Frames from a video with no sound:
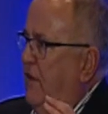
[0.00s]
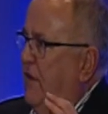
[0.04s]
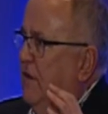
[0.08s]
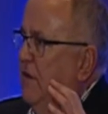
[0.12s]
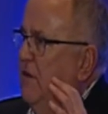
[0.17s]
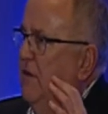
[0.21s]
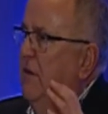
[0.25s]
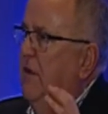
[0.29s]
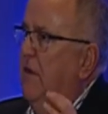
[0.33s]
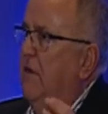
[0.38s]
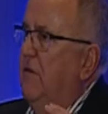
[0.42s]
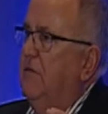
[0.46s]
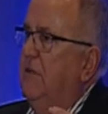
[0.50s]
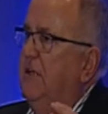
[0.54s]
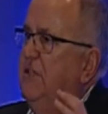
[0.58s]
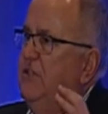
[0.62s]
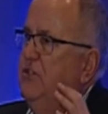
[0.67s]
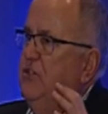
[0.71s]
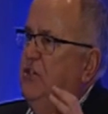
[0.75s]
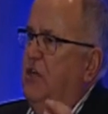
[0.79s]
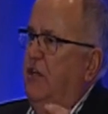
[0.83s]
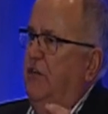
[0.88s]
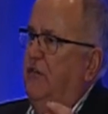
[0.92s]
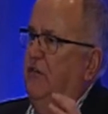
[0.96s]
clearly
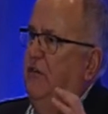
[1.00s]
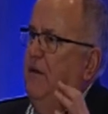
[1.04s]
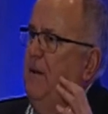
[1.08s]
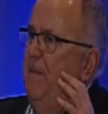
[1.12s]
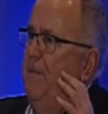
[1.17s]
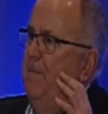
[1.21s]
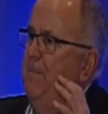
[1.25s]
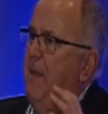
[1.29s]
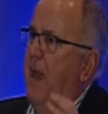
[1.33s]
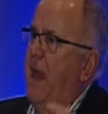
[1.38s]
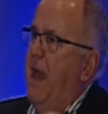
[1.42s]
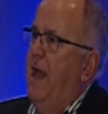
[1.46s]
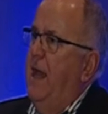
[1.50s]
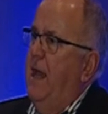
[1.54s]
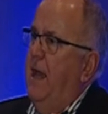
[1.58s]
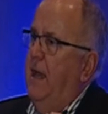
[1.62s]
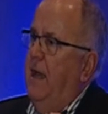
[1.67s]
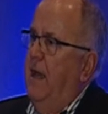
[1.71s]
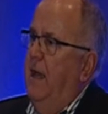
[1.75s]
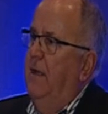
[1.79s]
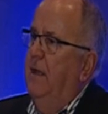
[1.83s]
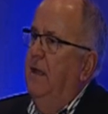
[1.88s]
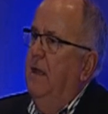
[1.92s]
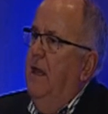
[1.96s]
just
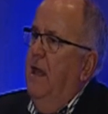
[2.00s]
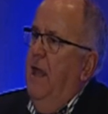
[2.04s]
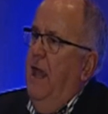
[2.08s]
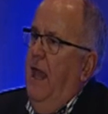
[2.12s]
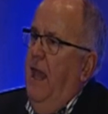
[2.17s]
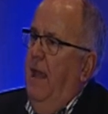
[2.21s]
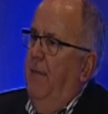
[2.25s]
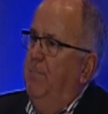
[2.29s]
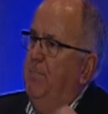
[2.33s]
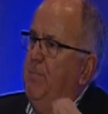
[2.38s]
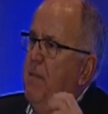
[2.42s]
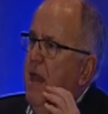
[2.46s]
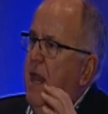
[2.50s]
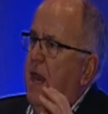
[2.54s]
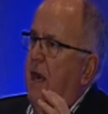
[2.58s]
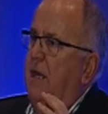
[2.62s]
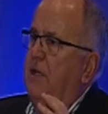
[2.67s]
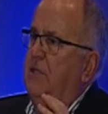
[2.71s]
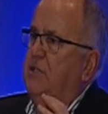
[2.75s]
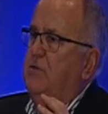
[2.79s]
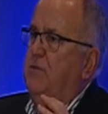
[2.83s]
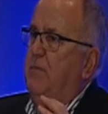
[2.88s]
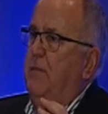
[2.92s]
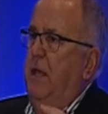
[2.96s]
a
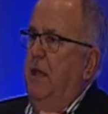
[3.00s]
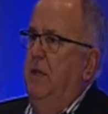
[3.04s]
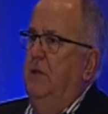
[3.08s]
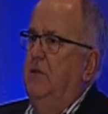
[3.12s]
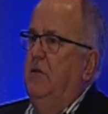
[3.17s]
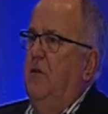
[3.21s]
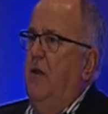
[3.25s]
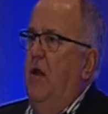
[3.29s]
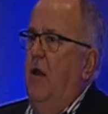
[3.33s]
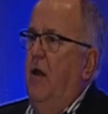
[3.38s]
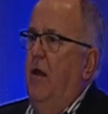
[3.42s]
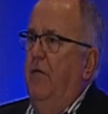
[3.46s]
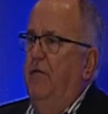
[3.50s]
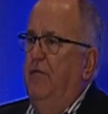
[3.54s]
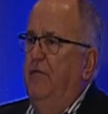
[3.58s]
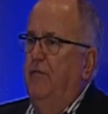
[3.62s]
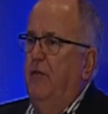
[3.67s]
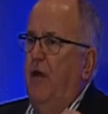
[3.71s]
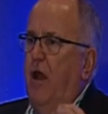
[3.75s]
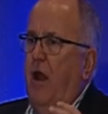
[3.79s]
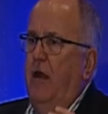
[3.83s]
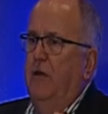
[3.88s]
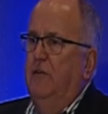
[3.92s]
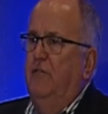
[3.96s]
management of
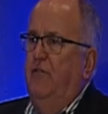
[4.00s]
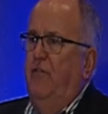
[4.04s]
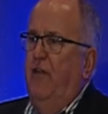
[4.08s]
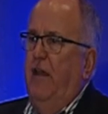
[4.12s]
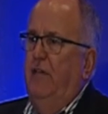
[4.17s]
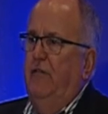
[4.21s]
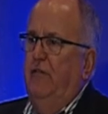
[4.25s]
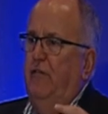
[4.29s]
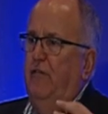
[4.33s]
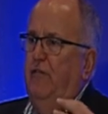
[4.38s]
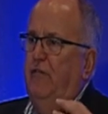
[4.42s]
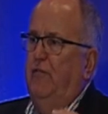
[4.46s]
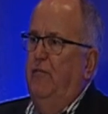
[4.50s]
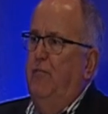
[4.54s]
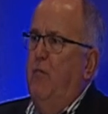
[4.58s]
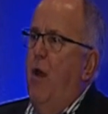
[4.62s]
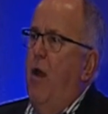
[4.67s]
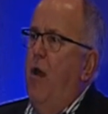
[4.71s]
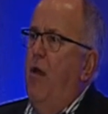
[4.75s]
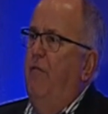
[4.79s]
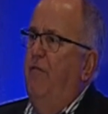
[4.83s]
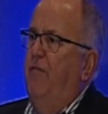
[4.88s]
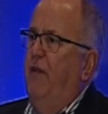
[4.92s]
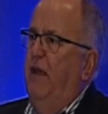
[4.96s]
large vessel,
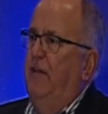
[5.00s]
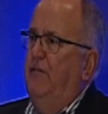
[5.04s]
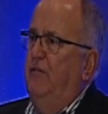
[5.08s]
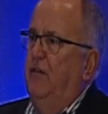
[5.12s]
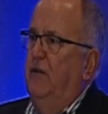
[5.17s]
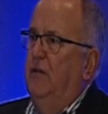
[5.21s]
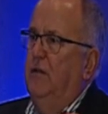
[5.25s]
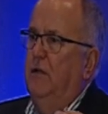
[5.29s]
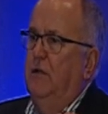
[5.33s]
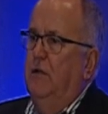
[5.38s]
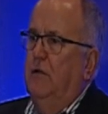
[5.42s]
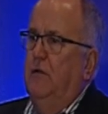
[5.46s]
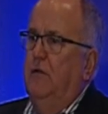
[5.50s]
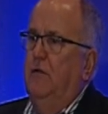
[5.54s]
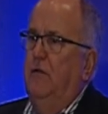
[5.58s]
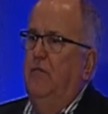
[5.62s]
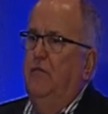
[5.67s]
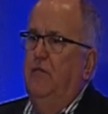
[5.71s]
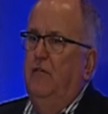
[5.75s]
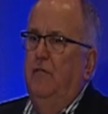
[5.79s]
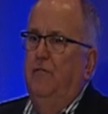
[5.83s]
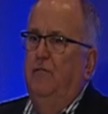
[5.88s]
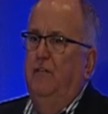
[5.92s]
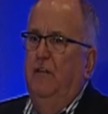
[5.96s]
small vessel,
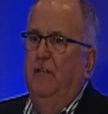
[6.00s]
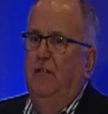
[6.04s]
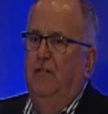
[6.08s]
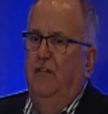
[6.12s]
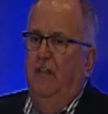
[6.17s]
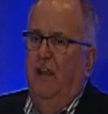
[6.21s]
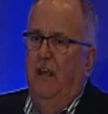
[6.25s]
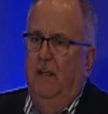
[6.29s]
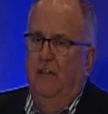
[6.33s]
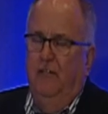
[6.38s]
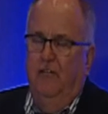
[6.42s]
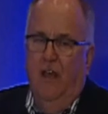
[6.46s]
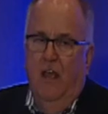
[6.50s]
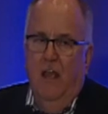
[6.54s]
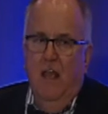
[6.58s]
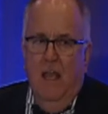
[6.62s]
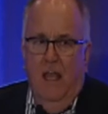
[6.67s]
occlusive disease.